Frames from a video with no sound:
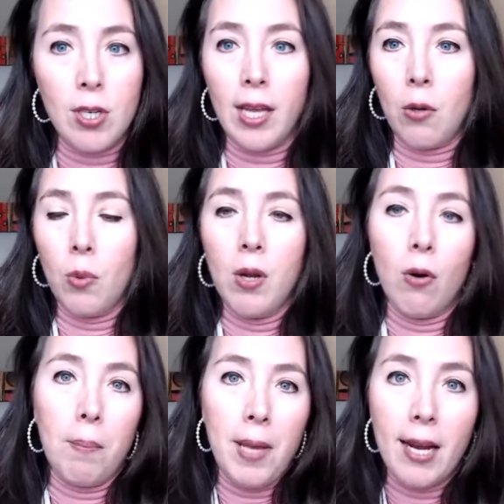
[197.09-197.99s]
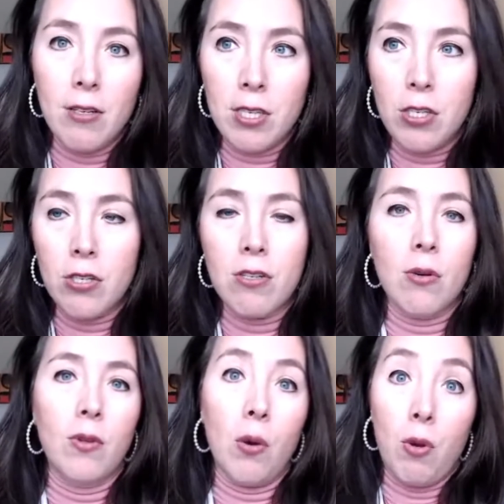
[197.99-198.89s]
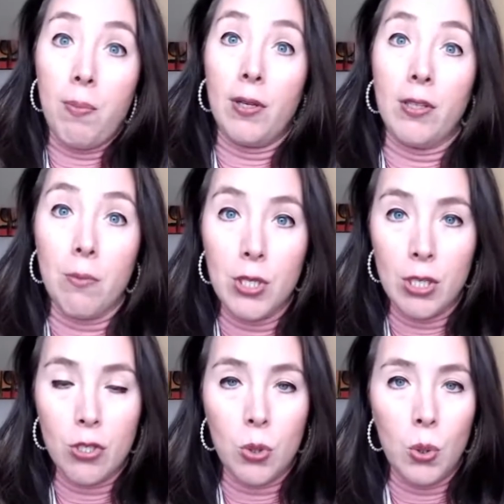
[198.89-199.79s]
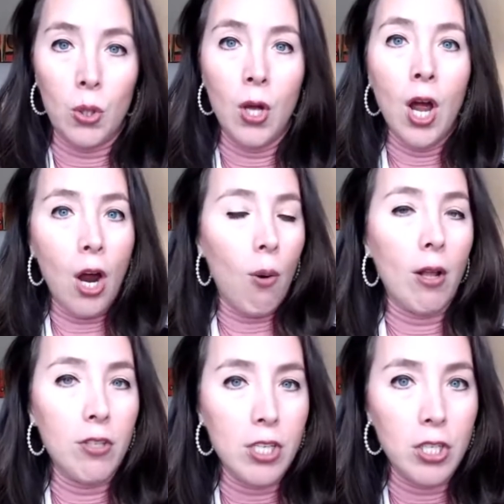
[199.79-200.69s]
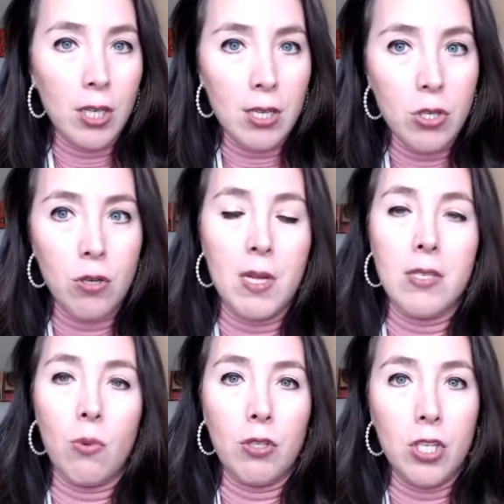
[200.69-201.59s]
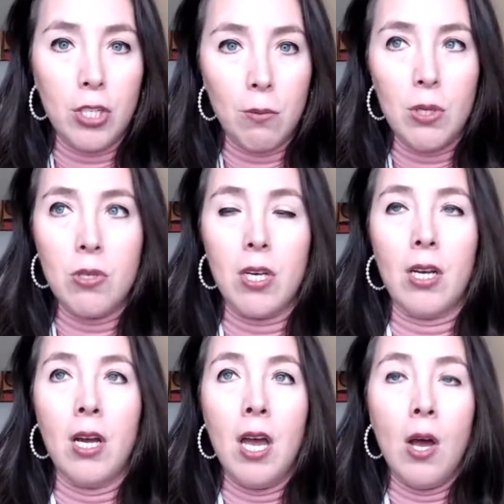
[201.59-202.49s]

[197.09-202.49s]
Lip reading: Like we were piano teachers, and then we built the music school around teaching instruments, around teaching music.